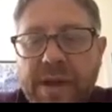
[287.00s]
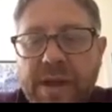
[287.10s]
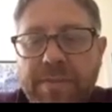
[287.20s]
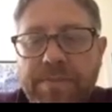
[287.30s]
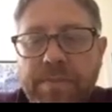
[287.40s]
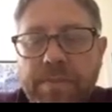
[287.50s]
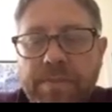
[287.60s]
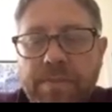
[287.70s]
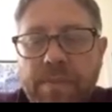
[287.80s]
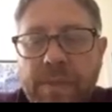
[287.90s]
the
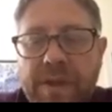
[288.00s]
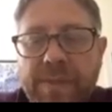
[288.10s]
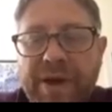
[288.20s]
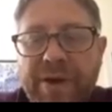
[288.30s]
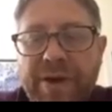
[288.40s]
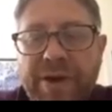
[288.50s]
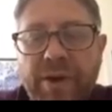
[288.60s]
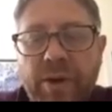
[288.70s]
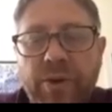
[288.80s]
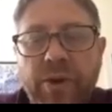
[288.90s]

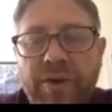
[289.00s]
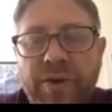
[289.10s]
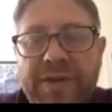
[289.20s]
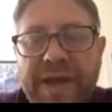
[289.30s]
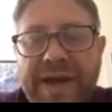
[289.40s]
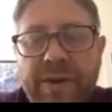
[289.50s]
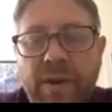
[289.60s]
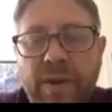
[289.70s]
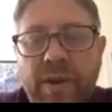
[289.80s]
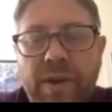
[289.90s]
perineal nerve is
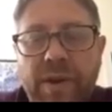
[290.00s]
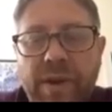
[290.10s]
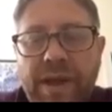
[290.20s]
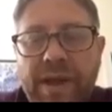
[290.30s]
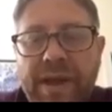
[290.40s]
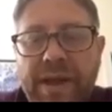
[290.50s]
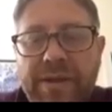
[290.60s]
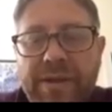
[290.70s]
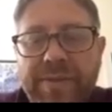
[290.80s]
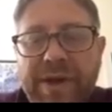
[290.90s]
lateral,
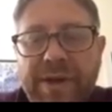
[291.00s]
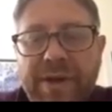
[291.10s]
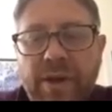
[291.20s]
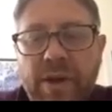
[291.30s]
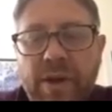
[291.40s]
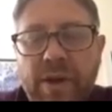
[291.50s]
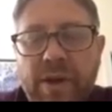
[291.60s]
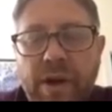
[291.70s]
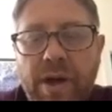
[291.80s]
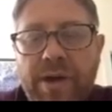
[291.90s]
and the perineal
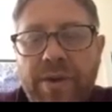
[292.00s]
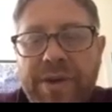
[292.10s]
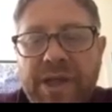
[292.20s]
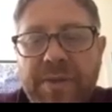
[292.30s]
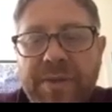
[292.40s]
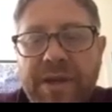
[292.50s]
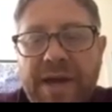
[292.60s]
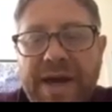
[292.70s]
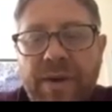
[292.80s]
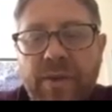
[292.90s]
artery is going to be
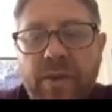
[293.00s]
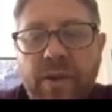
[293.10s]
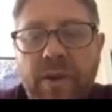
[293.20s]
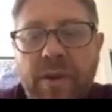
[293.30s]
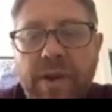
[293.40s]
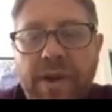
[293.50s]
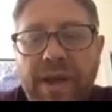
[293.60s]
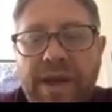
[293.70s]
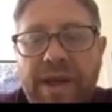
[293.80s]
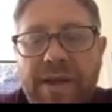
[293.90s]
lateral,
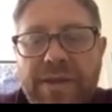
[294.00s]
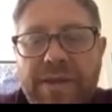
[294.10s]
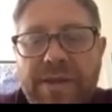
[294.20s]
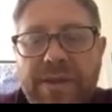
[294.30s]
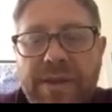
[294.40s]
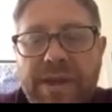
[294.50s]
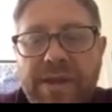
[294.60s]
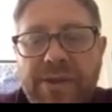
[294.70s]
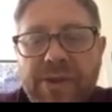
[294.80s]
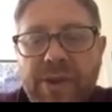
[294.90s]
and it's
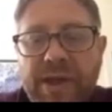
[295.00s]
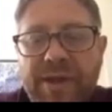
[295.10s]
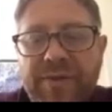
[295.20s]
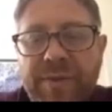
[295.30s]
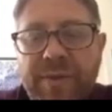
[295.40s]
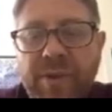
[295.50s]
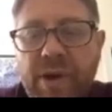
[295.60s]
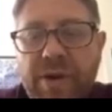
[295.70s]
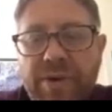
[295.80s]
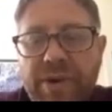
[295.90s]
also called the fibular
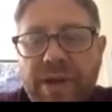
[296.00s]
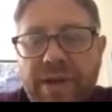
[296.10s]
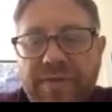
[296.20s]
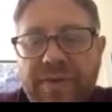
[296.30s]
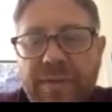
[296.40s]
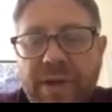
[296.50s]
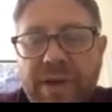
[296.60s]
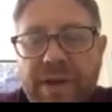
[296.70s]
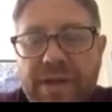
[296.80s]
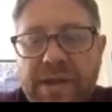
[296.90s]
artery, and the fibula
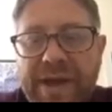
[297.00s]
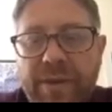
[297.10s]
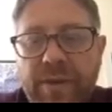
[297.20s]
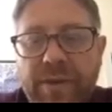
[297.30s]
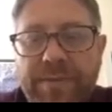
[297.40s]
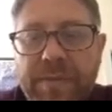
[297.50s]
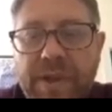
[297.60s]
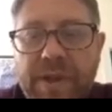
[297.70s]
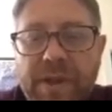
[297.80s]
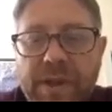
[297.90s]
is lateral.
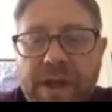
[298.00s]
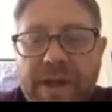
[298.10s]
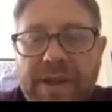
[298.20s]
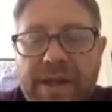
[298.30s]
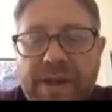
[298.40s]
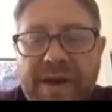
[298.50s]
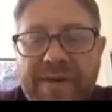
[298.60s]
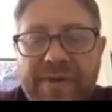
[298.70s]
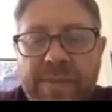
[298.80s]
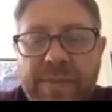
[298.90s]
And then you
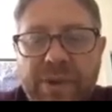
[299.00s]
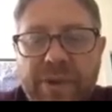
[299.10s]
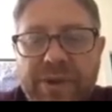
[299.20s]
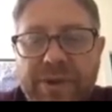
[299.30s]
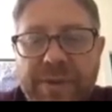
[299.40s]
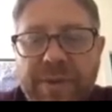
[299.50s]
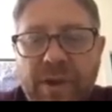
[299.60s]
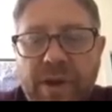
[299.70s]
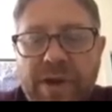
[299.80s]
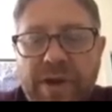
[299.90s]
have the posterior tibial
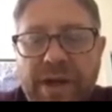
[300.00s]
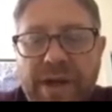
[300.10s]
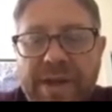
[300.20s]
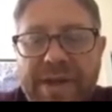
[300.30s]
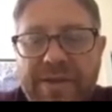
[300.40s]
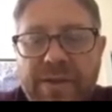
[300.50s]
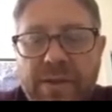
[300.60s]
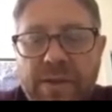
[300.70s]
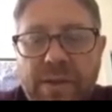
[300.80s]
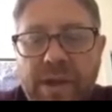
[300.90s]
artery, and that's
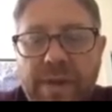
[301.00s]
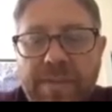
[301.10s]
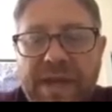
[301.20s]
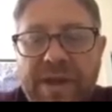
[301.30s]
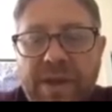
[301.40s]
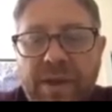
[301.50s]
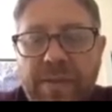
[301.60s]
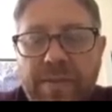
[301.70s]
medial.